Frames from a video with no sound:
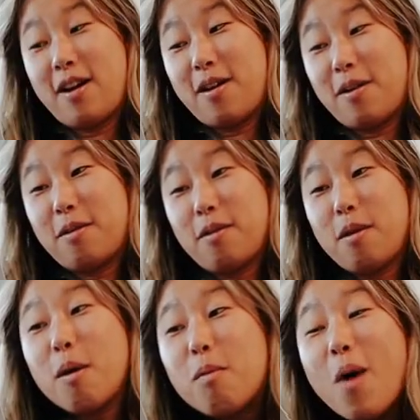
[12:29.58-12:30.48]
oh,
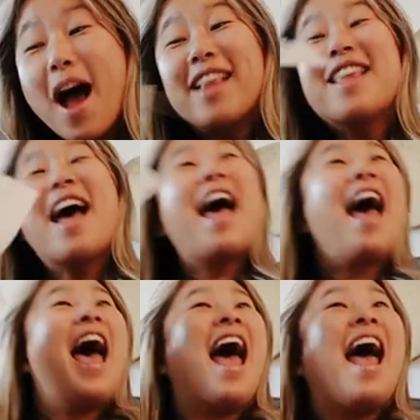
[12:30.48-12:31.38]
another, what the
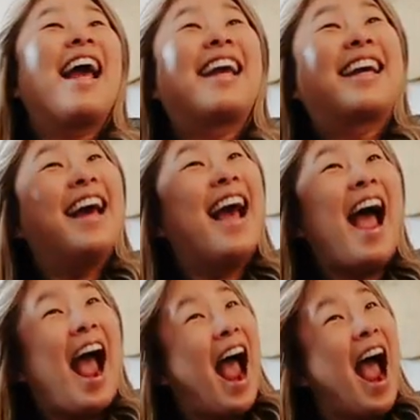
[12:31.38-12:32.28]
heck?
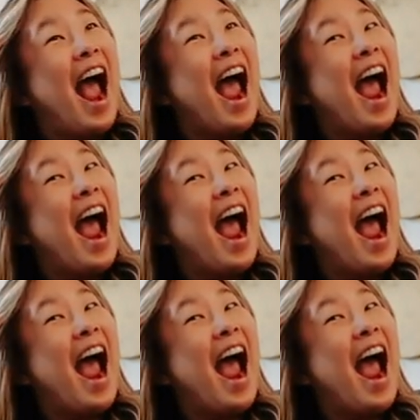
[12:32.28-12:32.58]
Another